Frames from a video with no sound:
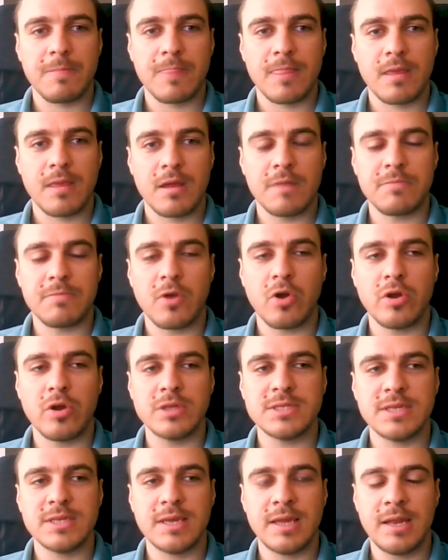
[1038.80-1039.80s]

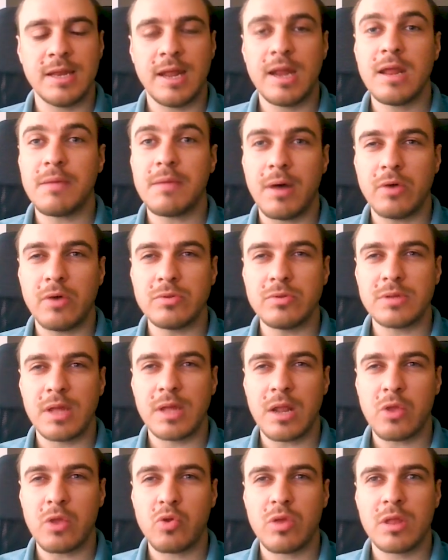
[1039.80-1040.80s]
cryptocurrency in any amount
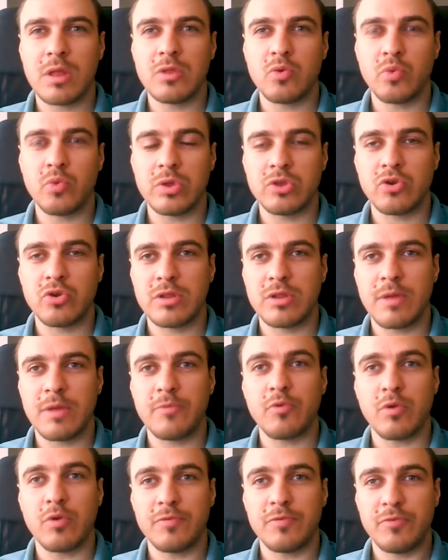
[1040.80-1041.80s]
and you can withdraw them
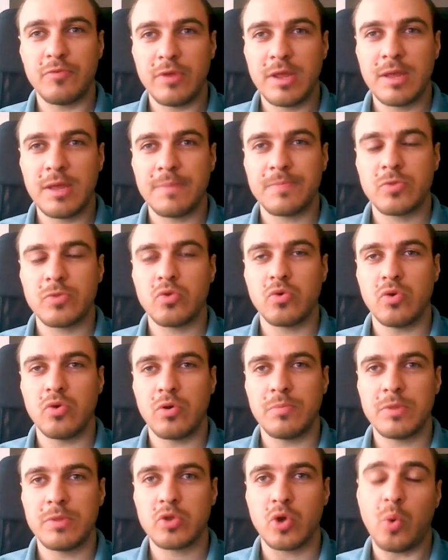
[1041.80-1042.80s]
for free to your
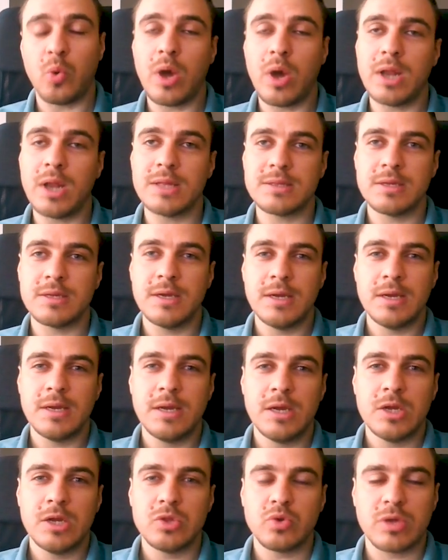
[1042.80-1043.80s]
Bitcoin wallet
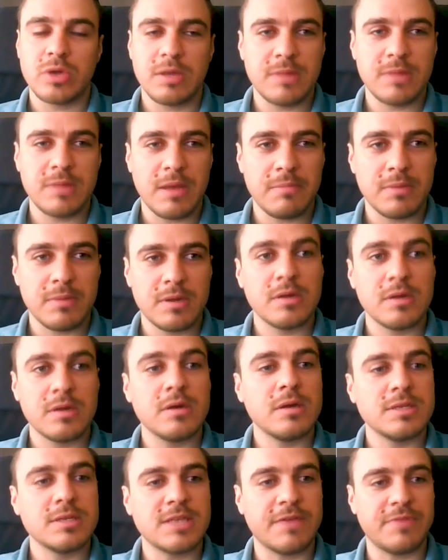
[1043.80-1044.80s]
to keep them
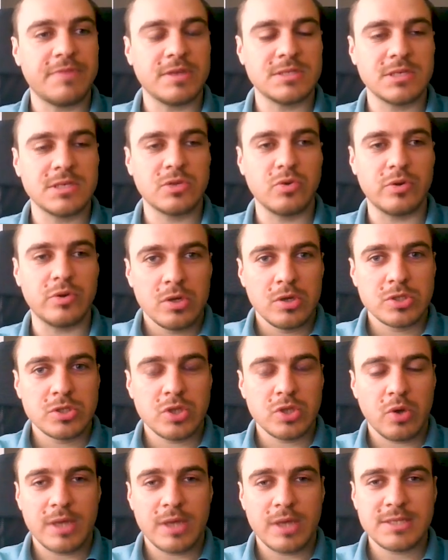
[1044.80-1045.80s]
safe and secure.
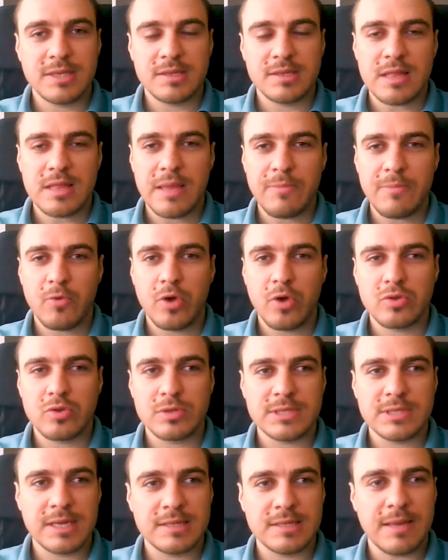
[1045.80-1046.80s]
So I said that I'm going to
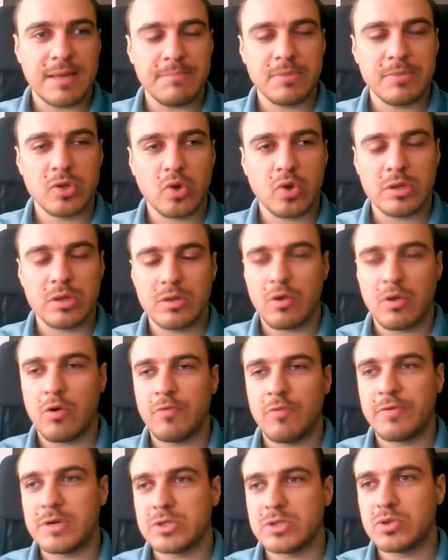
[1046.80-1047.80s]
send some Bitcoin
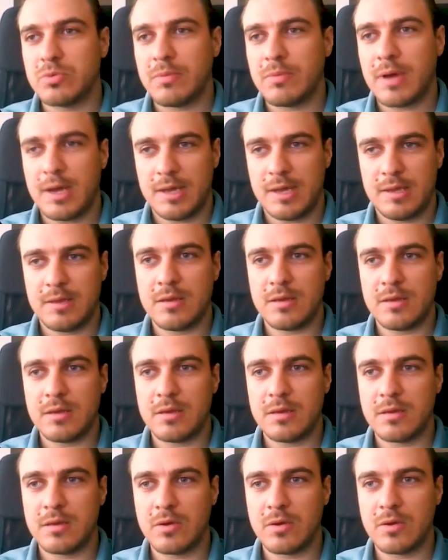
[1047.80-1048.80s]
over to my
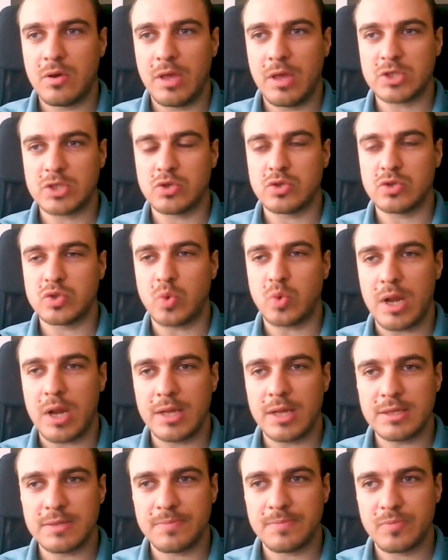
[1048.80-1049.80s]
Exodus
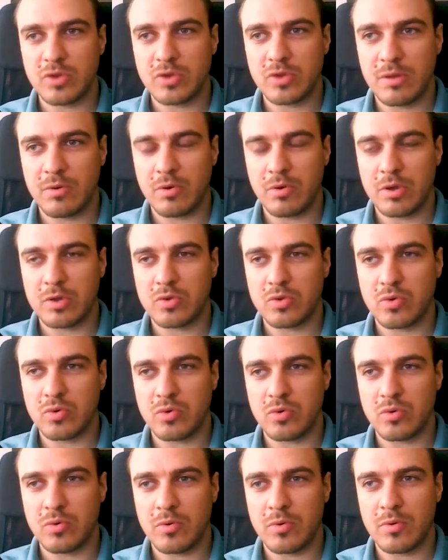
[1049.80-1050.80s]
wallet. So I'm going
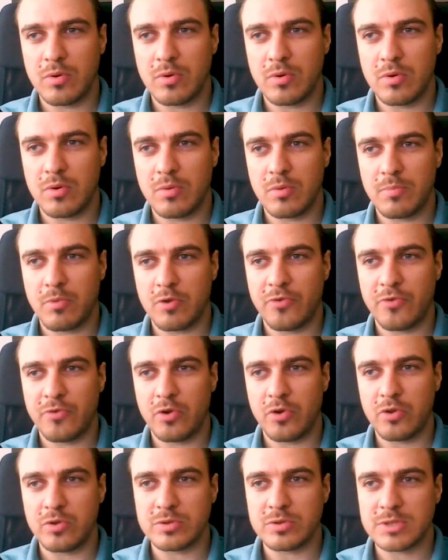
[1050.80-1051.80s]
to
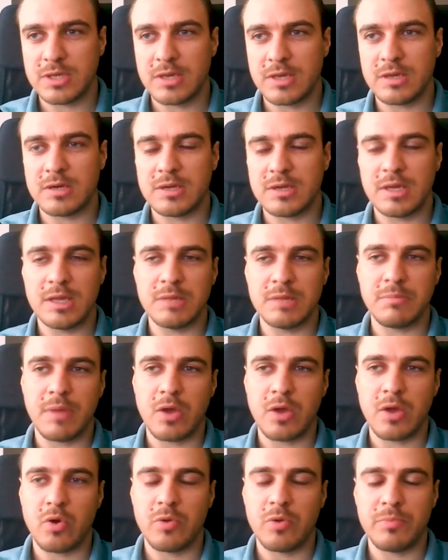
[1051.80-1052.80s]
portfolios here in my
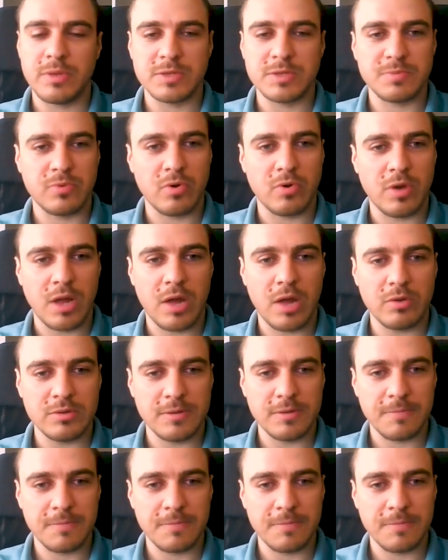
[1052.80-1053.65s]
Coinbase Pro account.